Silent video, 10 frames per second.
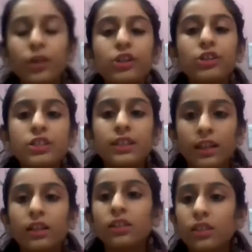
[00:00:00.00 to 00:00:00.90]
you're
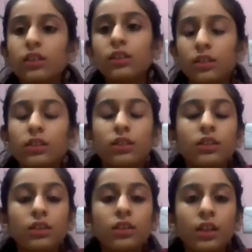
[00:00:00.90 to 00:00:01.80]
saying.
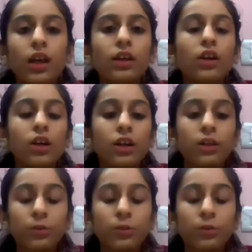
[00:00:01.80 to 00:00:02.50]
Yeah, I got it.